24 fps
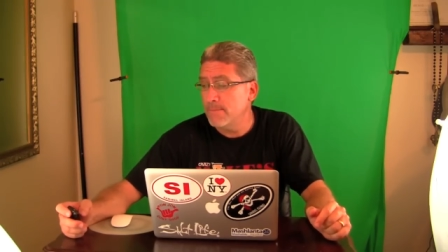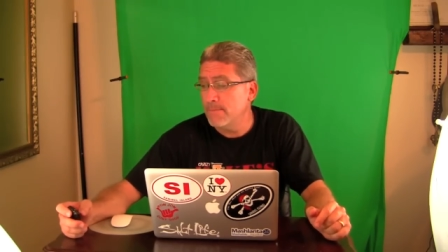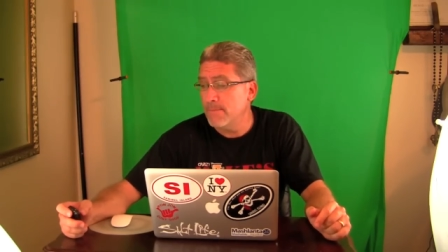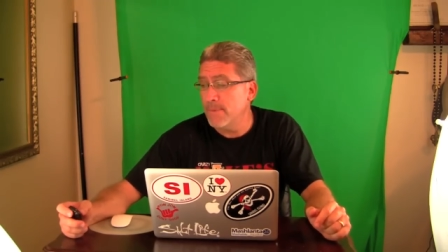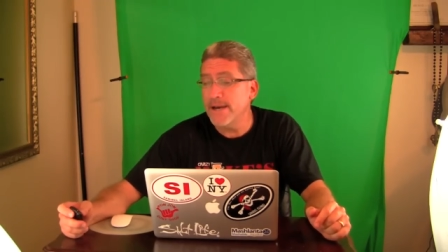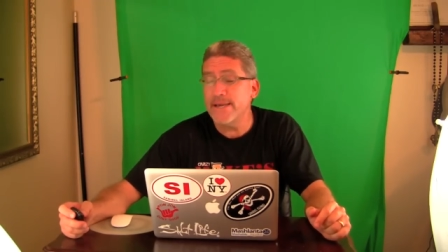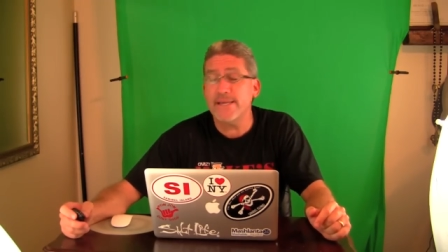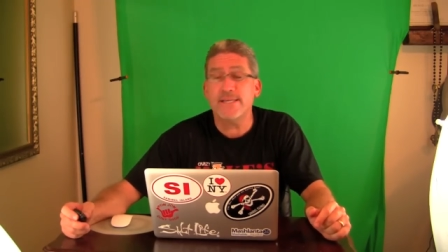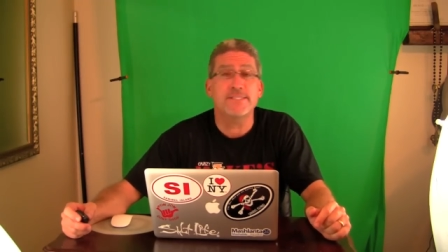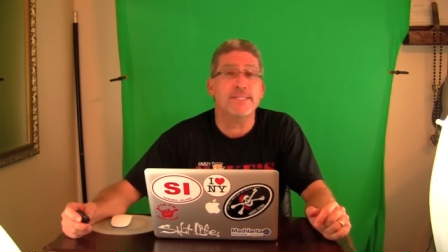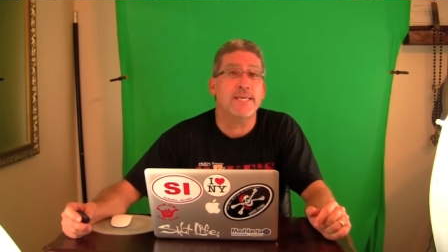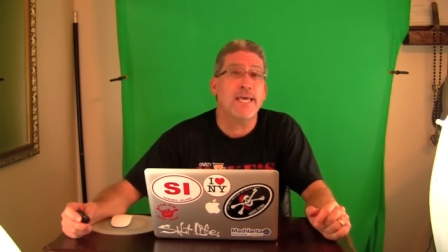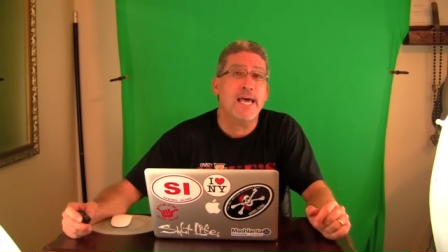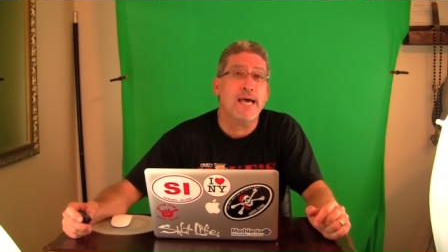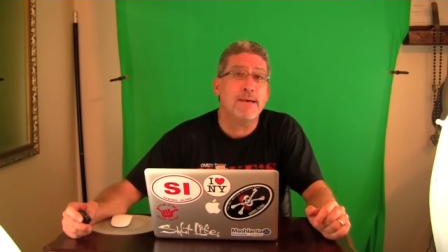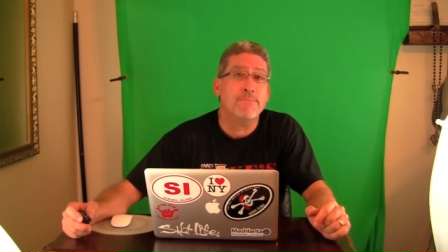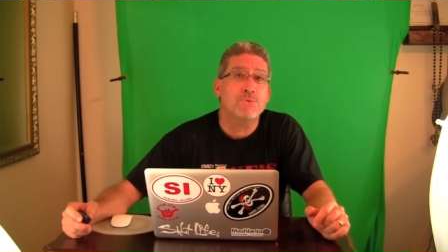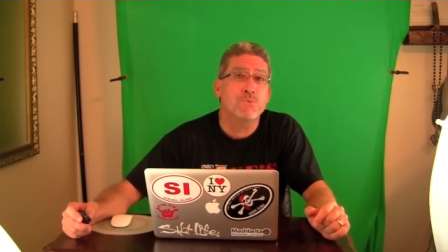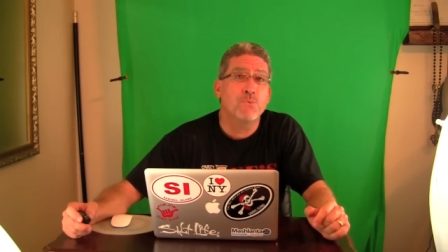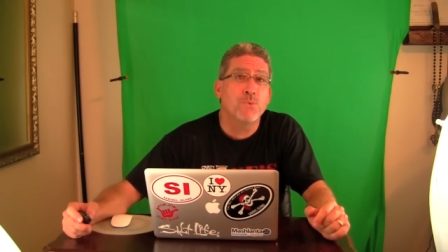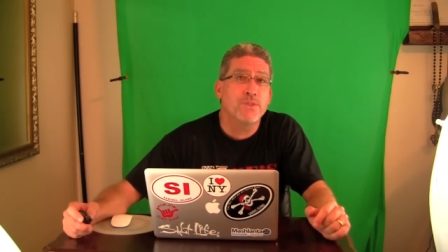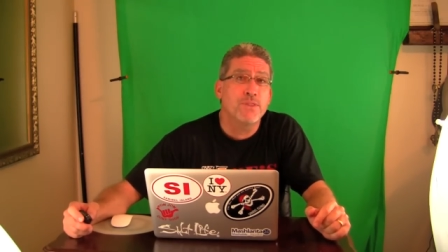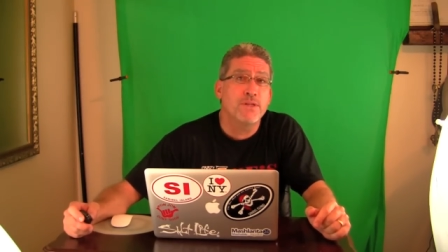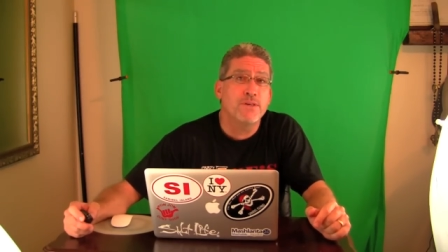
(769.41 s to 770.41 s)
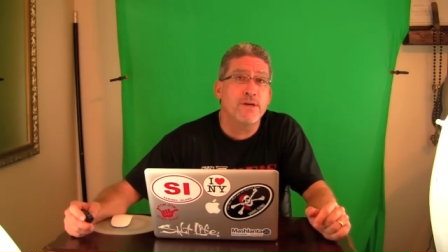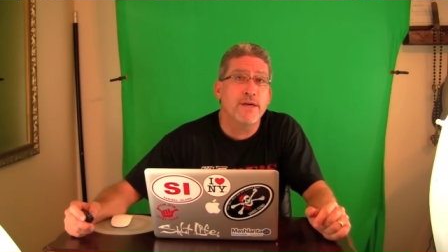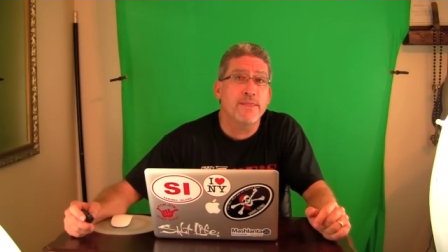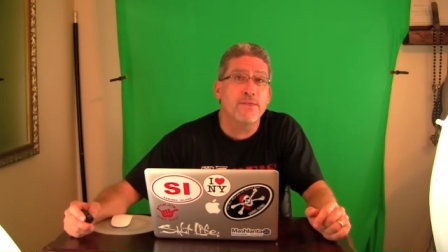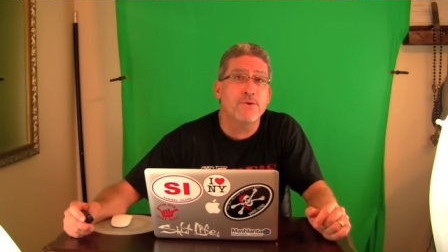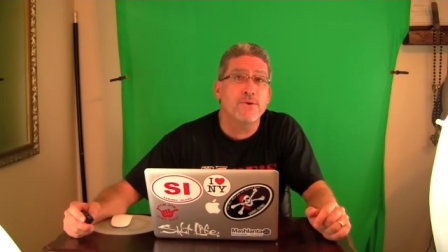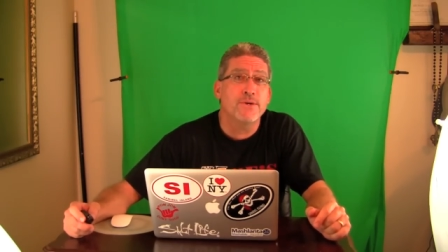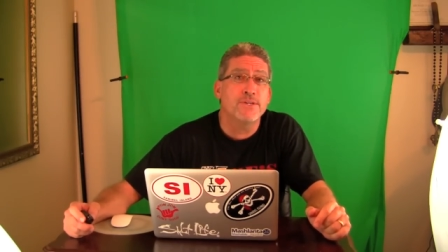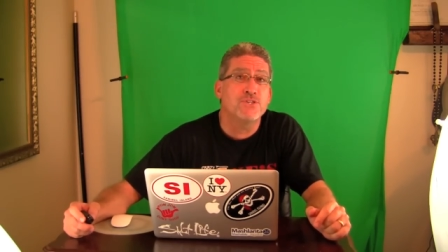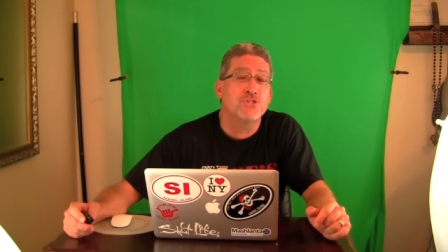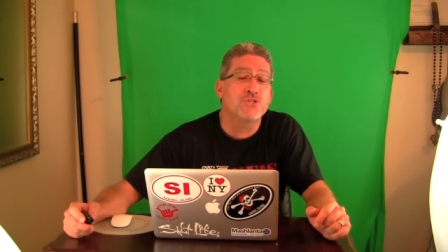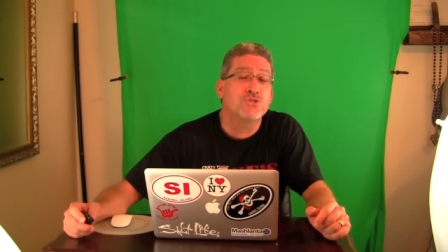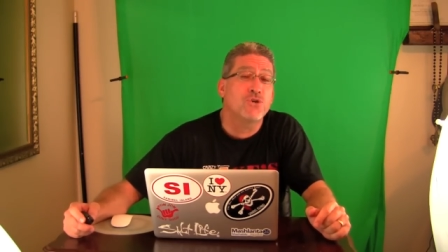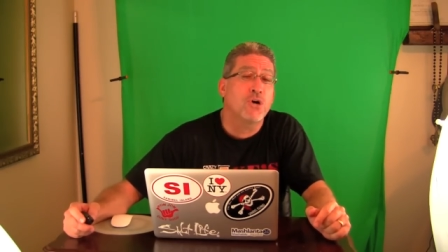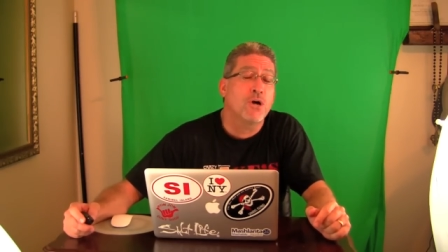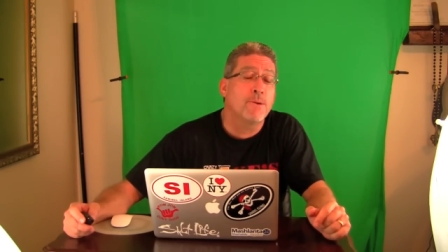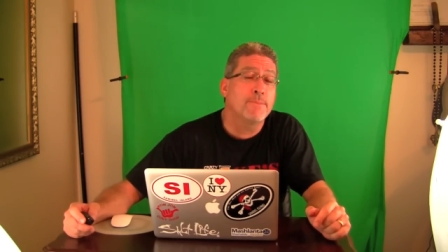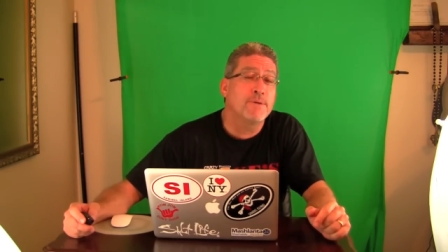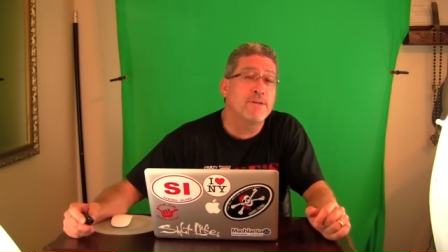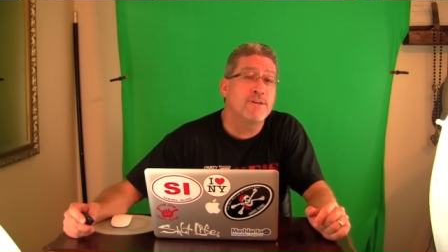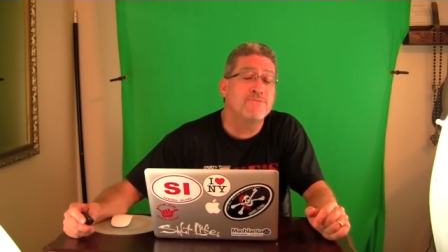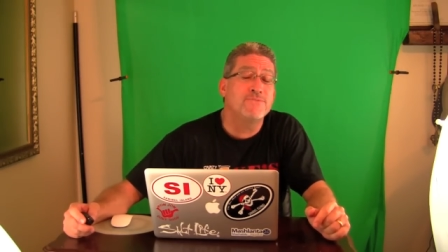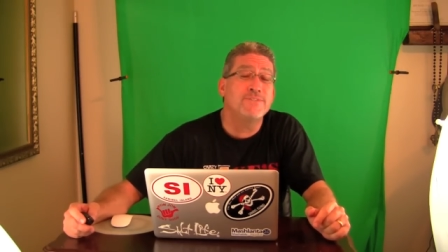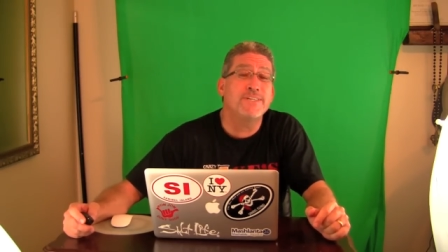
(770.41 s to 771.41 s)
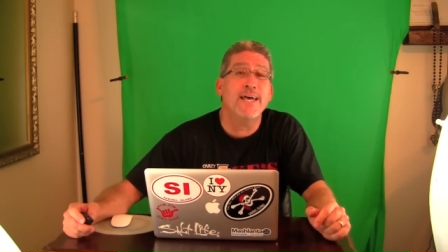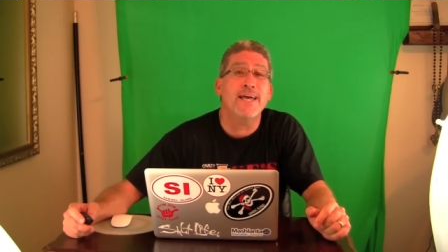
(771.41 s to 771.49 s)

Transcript: Mike's Apps with another installment of